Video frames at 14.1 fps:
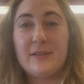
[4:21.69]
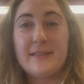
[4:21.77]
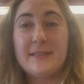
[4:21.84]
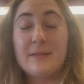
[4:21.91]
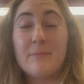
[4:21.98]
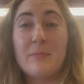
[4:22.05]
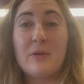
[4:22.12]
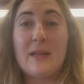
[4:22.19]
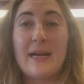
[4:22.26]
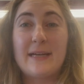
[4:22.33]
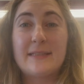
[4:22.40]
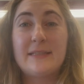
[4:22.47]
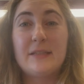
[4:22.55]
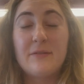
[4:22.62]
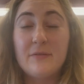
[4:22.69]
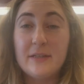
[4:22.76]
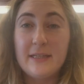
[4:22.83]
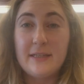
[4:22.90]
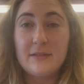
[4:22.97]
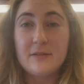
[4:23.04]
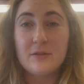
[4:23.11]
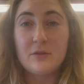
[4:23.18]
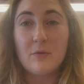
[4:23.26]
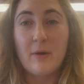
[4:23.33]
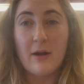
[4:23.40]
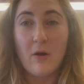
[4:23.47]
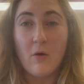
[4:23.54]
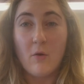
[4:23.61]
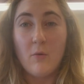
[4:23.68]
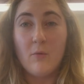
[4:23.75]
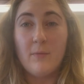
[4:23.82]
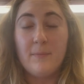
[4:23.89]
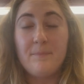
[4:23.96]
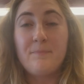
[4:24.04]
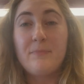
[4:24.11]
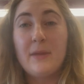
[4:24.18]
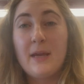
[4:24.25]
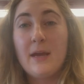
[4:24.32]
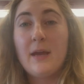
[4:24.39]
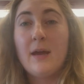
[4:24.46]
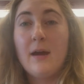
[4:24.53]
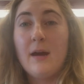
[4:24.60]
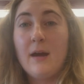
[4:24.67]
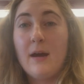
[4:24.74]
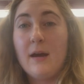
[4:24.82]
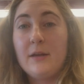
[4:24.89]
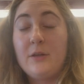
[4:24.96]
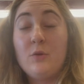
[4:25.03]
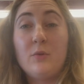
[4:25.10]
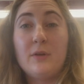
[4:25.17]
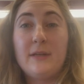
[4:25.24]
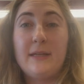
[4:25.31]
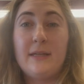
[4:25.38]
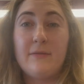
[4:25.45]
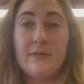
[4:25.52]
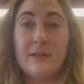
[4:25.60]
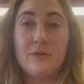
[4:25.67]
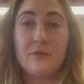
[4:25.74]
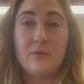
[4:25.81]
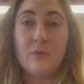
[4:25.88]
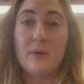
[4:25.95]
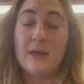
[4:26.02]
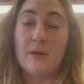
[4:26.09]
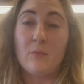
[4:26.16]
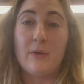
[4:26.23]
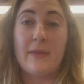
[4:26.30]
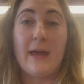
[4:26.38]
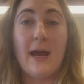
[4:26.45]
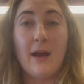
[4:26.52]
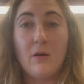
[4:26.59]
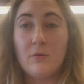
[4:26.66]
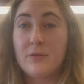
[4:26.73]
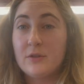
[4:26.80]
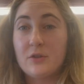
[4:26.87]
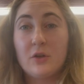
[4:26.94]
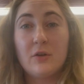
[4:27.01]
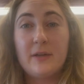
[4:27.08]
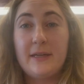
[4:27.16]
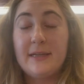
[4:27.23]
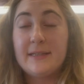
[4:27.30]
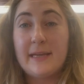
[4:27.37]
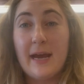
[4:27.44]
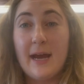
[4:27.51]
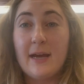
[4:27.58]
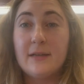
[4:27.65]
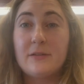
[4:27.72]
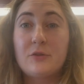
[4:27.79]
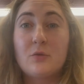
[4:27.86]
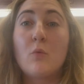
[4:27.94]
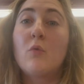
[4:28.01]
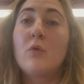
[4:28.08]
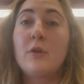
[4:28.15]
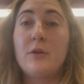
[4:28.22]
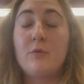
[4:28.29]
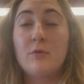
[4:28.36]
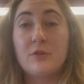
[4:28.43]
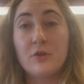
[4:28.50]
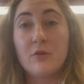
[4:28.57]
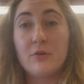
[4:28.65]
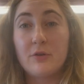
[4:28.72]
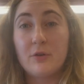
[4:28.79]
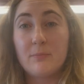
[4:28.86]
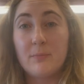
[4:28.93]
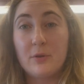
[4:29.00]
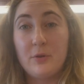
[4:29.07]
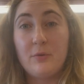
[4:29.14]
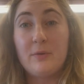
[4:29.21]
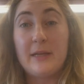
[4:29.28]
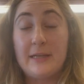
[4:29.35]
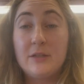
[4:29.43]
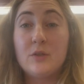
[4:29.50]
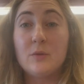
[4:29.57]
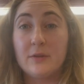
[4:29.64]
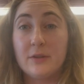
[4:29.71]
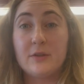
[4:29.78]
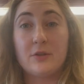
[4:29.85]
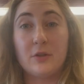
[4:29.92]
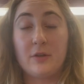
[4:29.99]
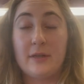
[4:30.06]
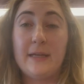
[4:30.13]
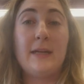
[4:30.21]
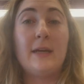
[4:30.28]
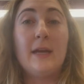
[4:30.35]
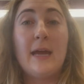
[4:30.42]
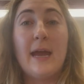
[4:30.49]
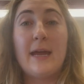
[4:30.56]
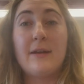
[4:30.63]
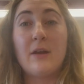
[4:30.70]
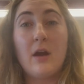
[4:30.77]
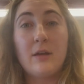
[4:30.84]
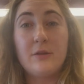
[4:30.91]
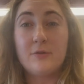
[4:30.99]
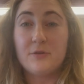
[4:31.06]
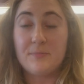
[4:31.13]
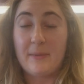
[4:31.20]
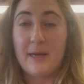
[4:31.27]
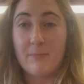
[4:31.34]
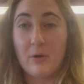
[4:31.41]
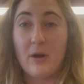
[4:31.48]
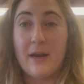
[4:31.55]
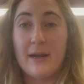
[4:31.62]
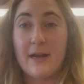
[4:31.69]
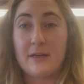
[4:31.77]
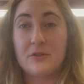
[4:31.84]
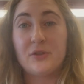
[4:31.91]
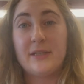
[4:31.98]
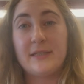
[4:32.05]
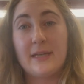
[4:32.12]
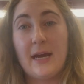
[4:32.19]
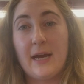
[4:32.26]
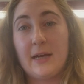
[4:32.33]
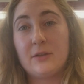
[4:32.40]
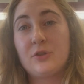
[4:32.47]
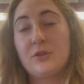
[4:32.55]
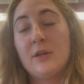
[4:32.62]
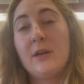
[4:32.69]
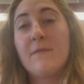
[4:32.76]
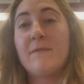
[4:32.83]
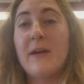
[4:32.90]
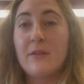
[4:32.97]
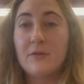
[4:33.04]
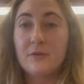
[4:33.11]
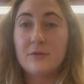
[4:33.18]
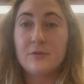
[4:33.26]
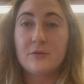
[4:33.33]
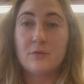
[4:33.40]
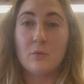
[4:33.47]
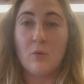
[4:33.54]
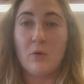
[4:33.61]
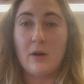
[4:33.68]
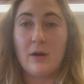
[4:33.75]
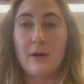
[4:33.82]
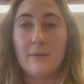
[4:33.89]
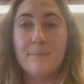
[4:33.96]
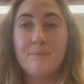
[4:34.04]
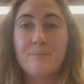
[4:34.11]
simple activity to do at home. You could even do it without the turkey attached, or you could turn your balloon into the turkey and not use paper and actually attach feathers or